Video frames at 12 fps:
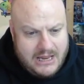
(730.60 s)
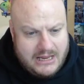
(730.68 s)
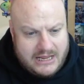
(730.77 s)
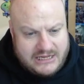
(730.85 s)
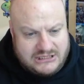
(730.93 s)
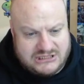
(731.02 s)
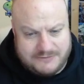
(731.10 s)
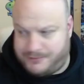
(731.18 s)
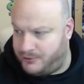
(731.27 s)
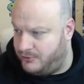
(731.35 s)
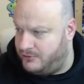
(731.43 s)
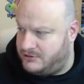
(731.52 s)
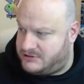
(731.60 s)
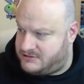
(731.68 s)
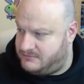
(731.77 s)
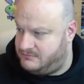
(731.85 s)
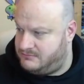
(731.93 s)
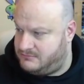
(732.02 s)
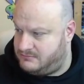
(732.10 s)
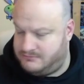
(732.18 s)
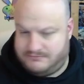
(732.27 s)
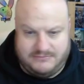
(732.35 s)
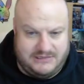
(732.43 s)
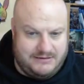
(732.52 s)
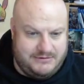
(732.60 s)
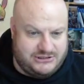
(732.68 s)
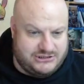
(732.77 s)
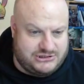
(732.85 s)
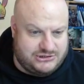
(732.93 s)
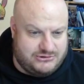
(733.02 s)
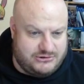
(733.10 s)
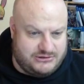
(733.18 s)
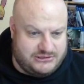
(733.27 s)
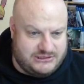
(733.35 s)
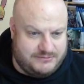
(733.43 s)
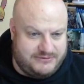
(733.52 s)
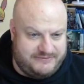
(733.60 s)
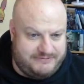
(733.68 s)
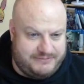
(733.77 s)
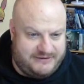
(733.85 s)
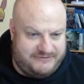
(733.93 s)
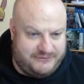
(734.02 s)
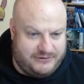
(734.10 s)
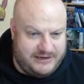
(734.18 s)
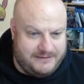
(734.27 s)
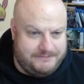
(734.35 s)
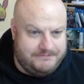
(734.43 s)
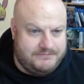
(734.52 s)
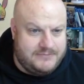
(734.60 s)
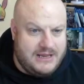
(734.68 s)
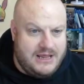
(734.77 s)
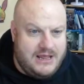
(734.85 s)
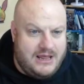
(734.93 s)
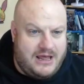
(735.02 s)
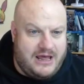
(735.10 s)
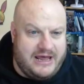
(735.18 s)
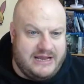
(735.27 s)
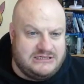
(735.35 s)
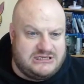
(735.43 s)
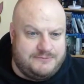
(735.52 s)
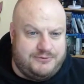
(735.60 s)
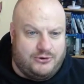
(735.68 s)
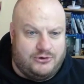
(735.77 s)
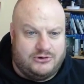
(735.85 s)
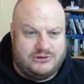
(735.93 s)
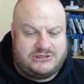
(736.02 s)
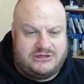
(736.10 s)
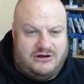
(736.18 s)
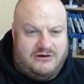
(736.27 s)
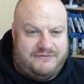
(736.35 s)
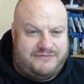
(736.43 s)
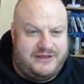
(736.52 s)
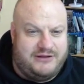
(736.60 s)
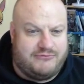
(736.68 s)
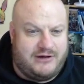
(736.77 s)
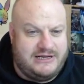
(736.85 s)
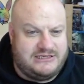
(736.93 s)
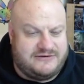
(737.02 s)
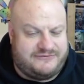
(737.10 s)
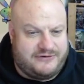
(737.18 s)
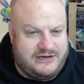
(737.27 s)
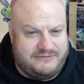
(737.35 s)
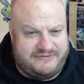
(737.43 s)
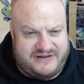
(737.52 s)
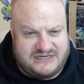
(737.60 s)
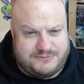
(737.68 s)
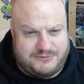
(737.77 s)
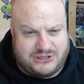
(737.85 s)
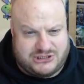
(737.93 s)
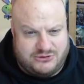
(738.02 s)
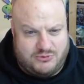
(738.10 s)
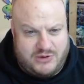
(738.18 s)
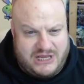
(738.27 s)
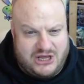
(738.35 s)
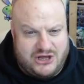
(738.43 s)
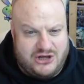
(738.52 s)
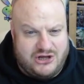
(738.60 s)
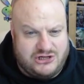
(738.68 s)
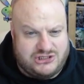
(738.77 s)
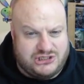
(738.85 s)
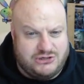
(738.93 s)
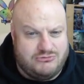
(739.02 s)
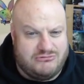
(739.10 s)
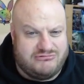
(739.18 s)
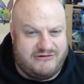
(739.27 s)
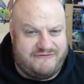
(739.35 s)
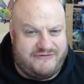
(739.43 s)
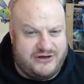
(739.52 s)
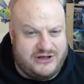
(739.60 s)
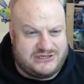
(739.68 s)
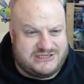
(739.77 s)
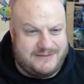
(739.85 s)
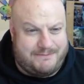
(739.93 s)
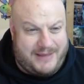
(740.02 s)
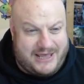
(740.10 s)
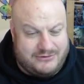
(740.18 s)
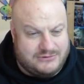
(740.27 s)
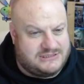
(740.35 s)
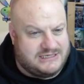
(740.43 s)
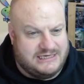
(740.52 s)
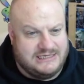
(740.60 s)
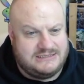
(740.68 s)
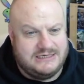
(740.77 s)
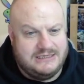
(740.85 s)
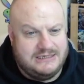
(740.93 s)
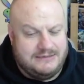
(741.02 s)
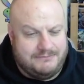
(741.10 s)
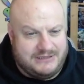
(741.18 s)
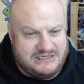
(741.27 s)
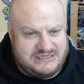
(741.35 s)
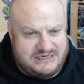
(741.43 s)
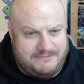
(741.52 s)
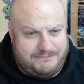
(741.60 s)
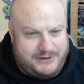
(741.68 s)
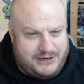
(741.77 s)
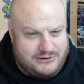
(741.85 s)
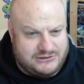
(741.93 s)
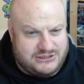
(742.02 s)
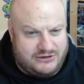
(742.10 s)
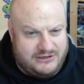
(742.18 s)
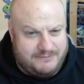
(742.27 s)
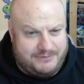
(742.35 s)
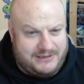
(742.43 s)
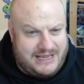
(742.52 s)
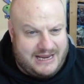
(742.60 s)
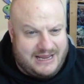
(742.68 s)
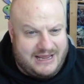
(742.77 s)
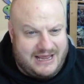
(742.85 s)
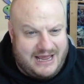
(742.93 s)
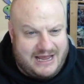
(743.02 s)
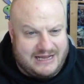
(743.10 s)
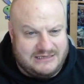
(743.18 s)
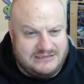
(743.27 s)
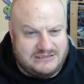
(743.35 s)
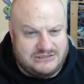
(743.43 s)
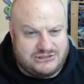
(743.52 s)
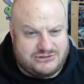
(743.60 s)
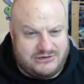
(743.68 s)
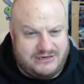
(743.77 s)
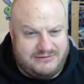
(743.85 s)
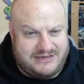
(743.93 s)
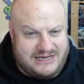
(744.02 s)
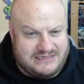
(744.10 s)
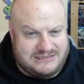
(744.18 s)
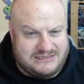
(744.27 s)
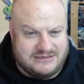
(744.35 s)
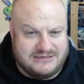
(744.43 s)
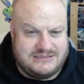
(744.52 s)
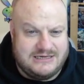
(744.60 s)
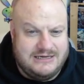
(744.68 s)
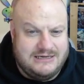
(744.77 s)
In support, let me just scroll this up a bit for you. Uh, in support of the right to freedom of expression, we urge you reverse the penalties Blizzard imposed on the player and streamcasters,